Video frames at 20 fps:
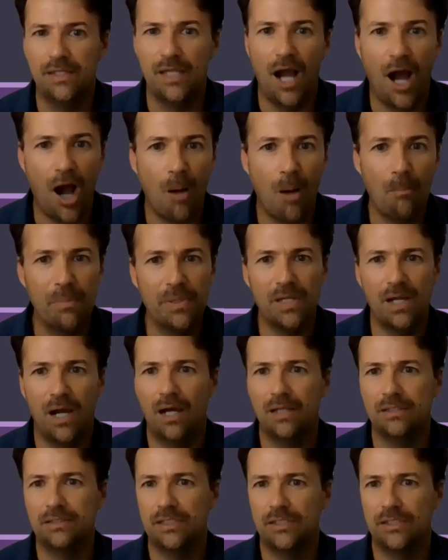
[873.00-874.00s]

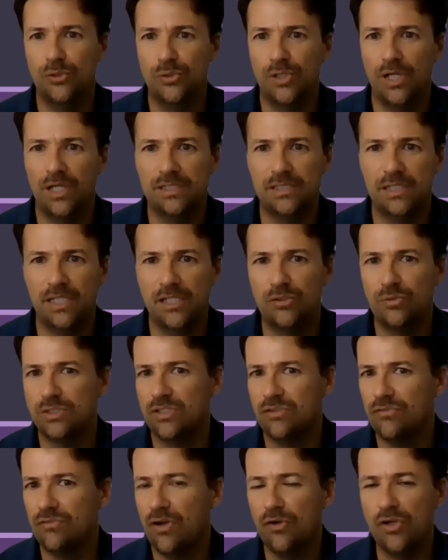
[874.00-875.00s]
ambiance, and you can say it was
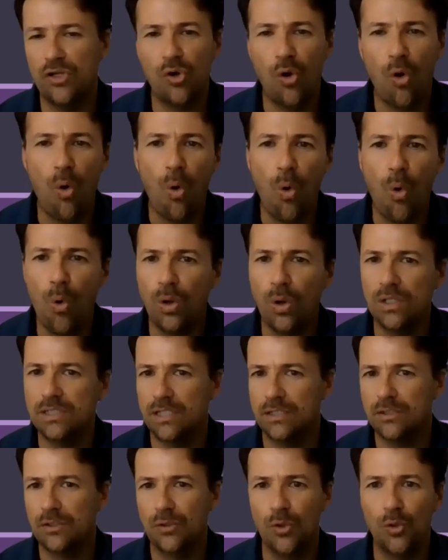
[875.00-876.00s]
a very cold
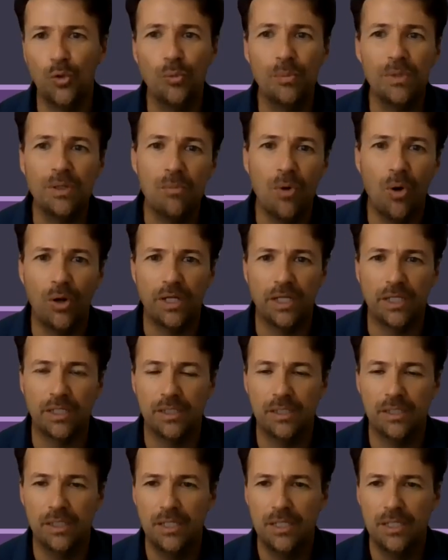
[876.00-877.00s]
and gloomy morning.
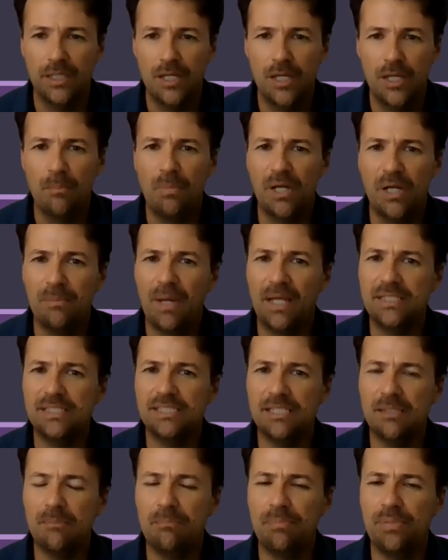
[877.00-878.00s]
But it might
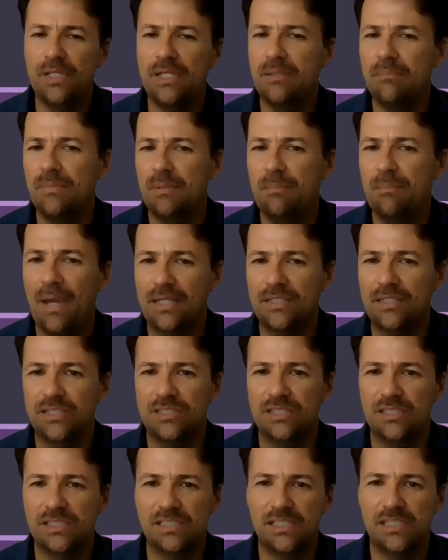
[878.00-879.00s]
simply be better
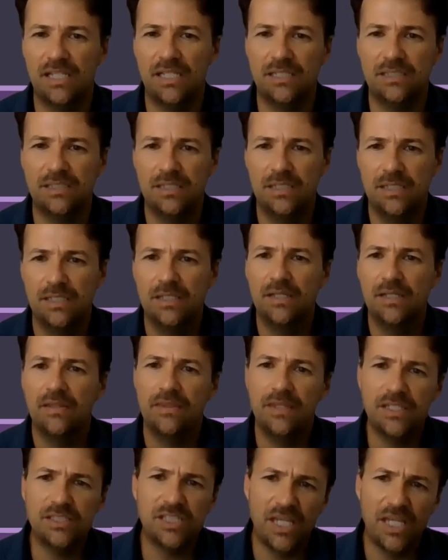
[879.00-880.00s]
to state
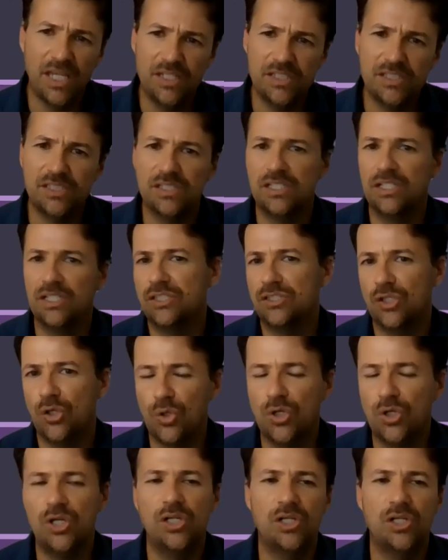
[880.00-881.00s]
this incident
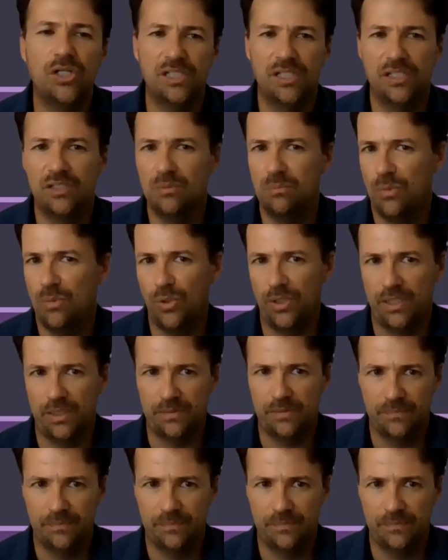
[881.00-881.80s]
occurred in the morning.